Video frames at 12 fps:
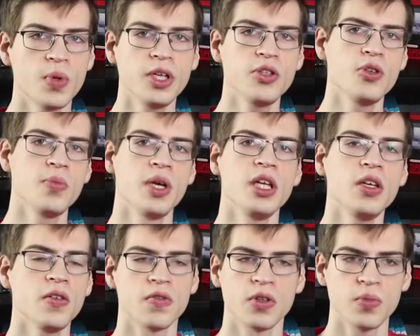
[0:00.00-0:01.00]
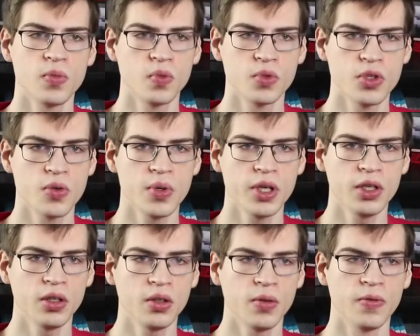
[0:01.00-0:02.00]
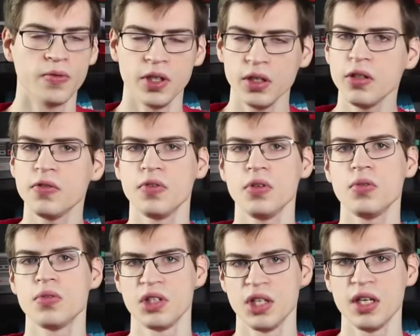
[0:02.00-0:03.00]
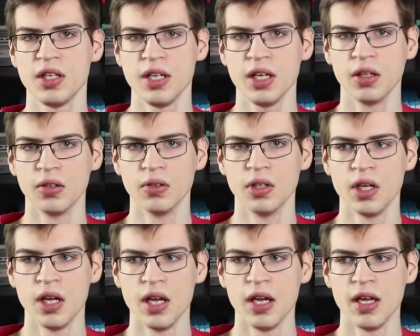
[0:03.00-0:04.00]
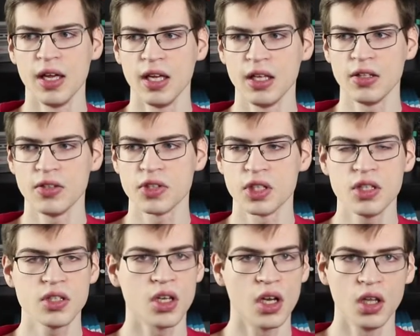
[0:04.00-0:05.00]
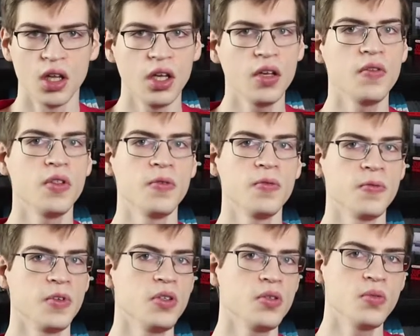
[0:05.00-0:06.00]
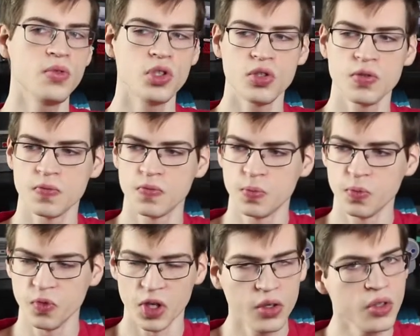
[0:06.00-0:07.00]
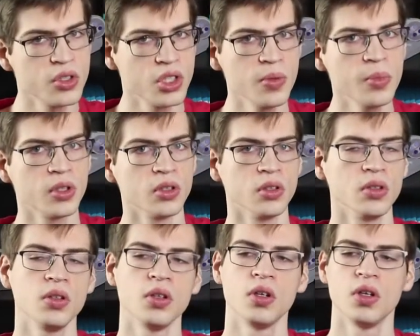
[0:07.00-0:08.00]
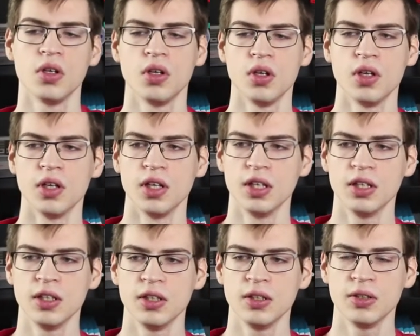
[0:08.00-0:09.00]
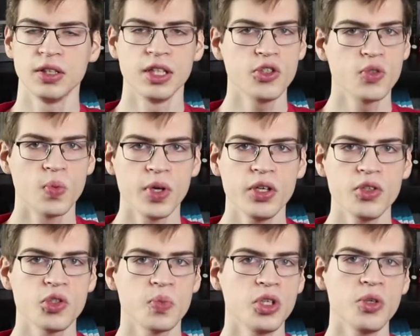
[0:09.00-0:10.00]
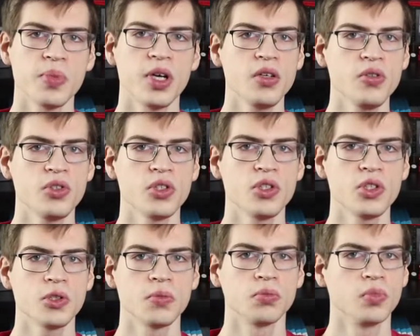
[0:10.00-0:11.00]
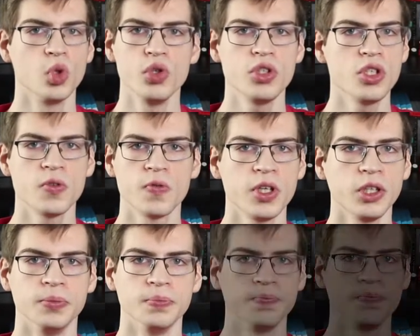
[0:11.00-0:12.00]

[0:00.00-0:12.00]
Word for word: way too many of them to where very few stand out. And since a lot of them feel just very similar, uh, that's where spirit battles just lose its fun.